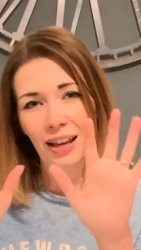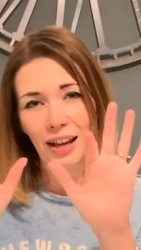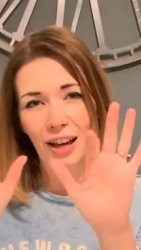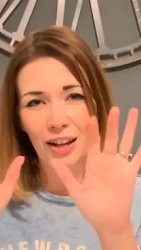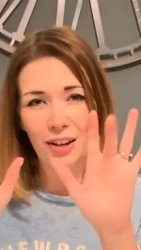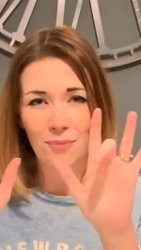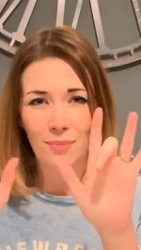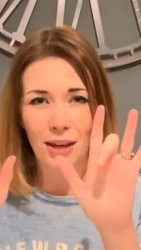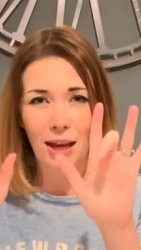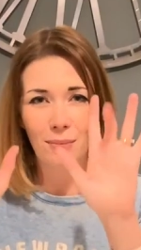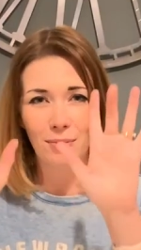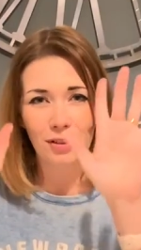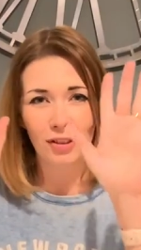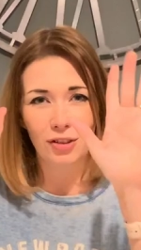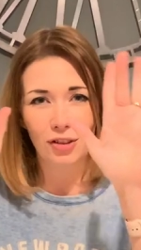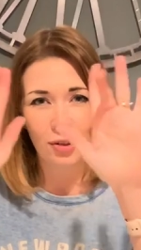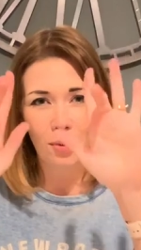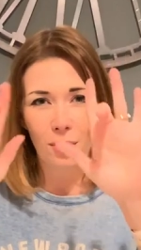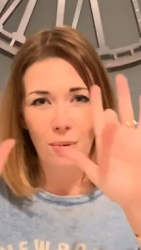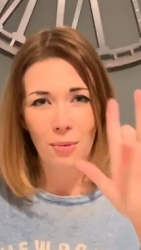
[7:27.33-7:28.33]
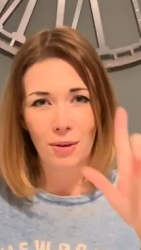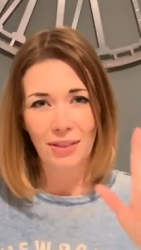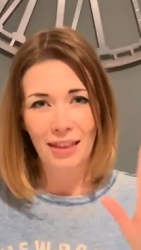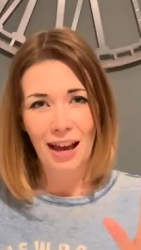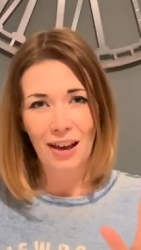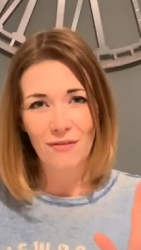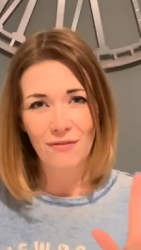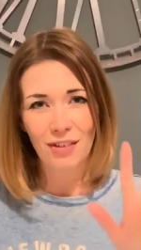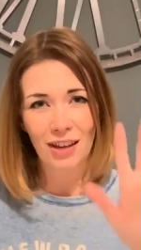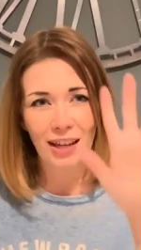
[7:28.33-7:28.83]
kind of be able to do it with
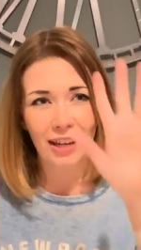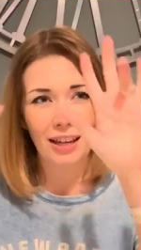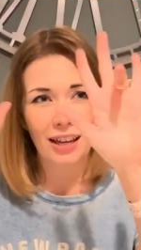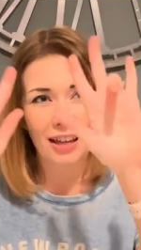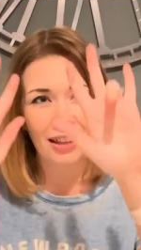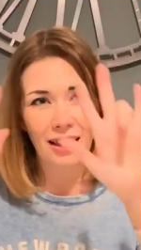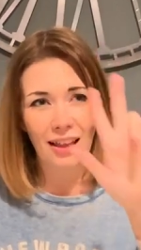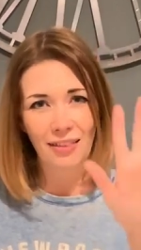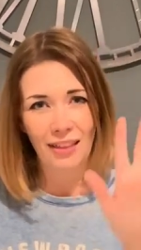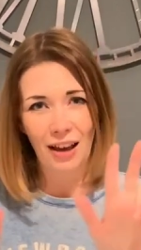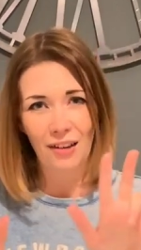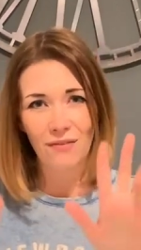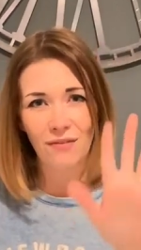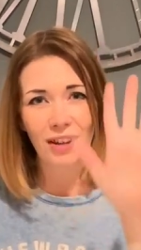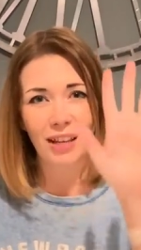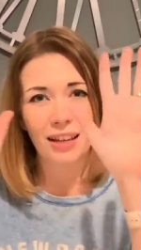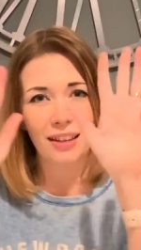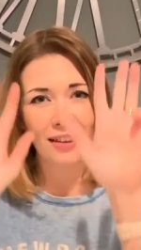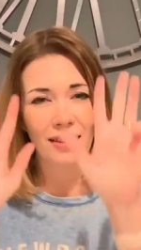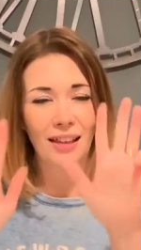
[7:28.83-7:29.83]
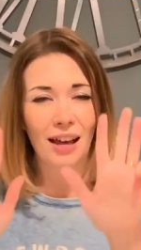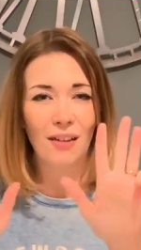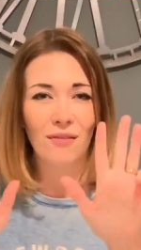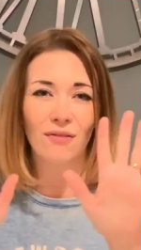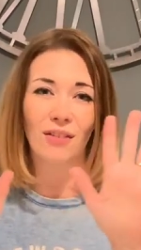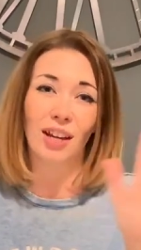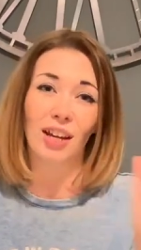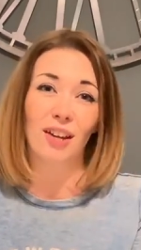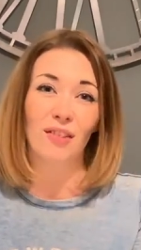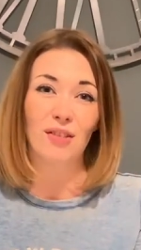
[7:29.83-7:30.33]
that finger, then that finger, then that
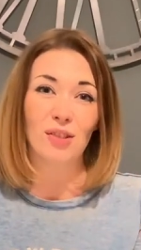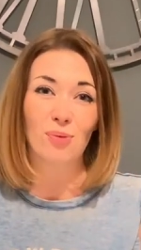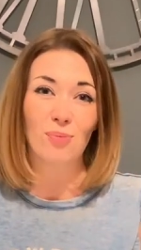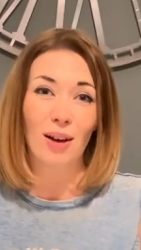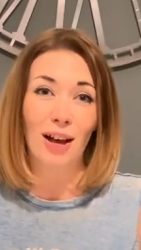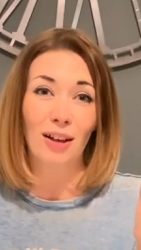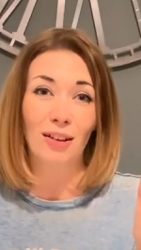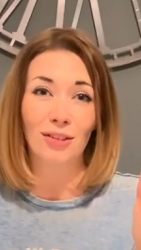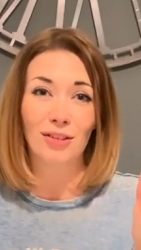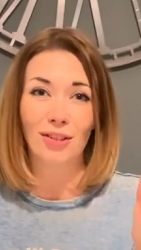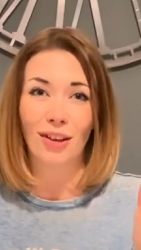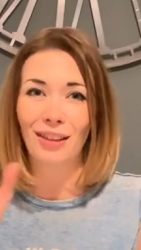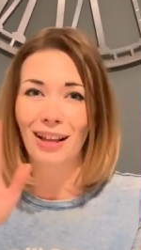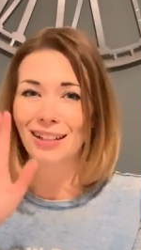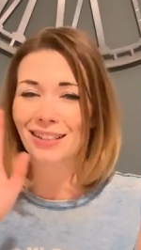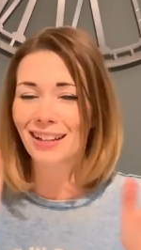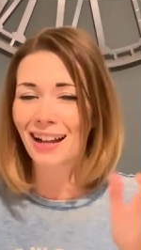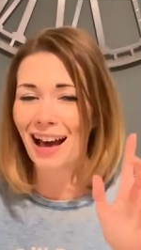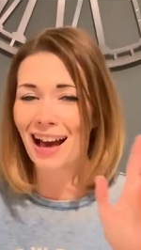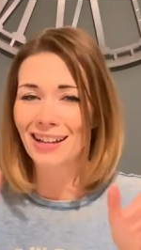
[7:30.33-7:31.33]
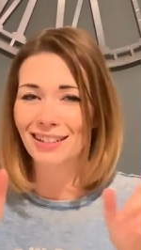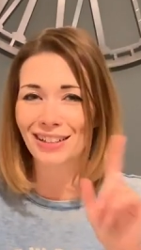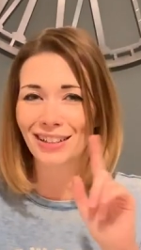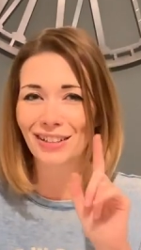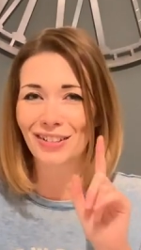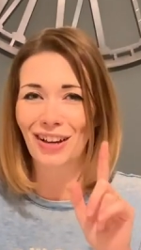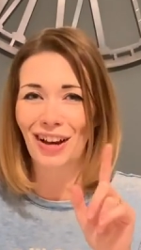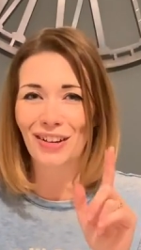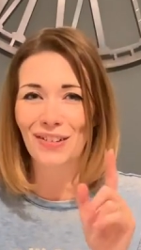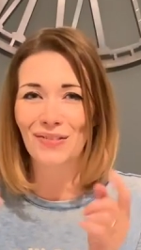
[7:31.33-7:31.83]
finger as well, so that's an
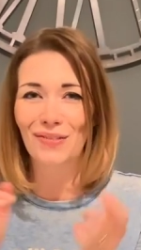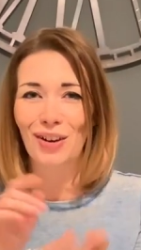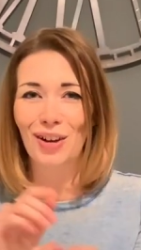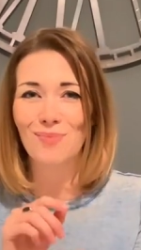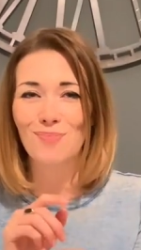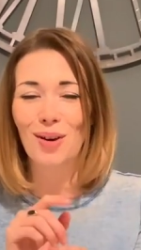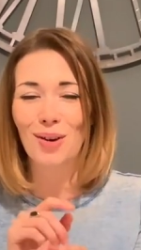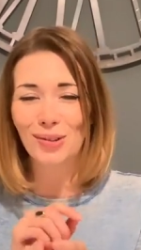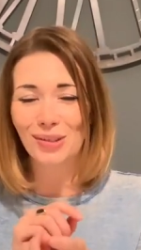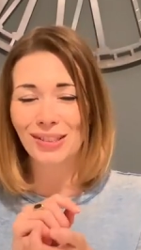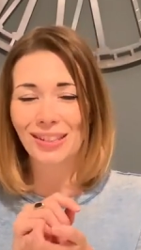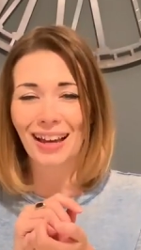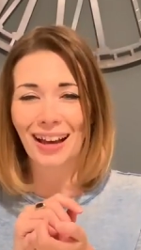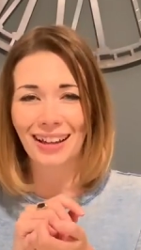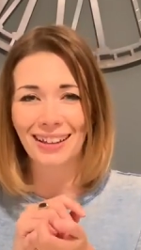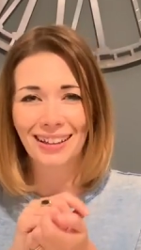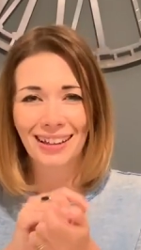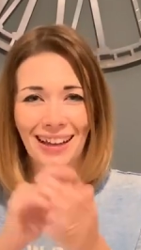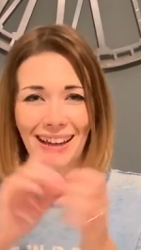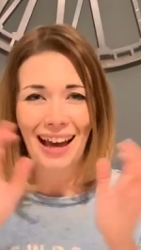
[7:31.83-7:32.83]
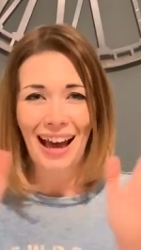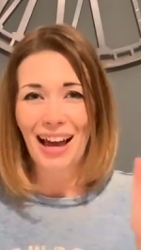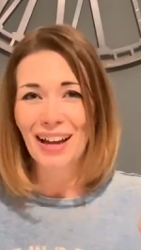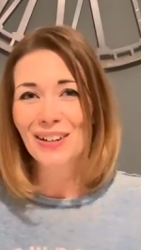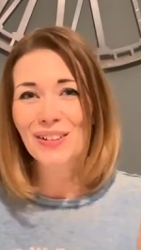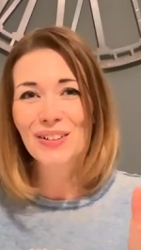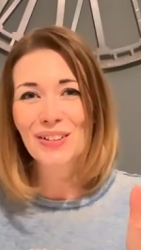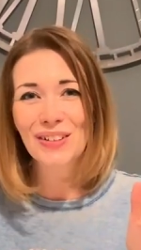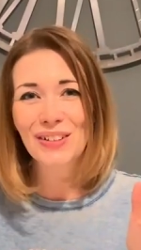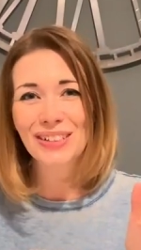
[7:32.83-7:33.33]
added kind of fine motor
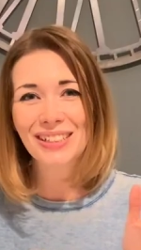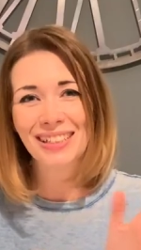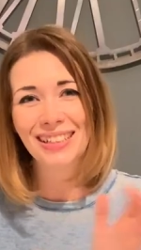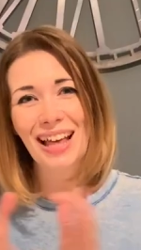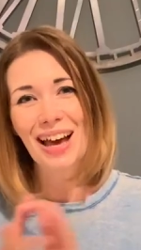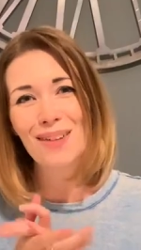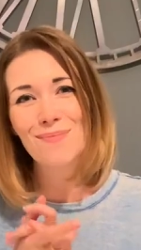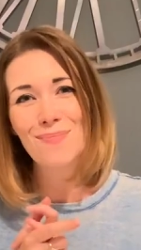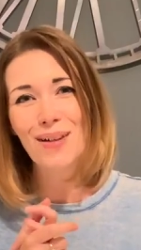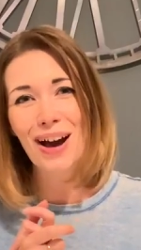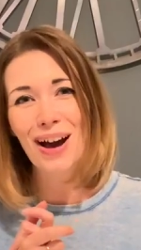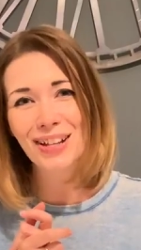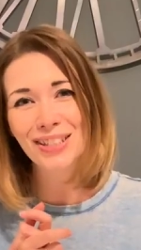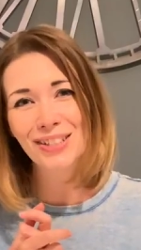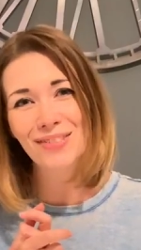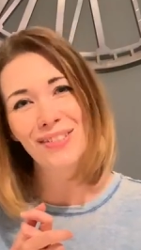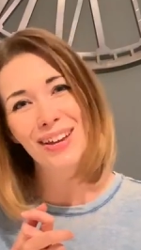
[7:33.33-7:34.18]
angle to that part of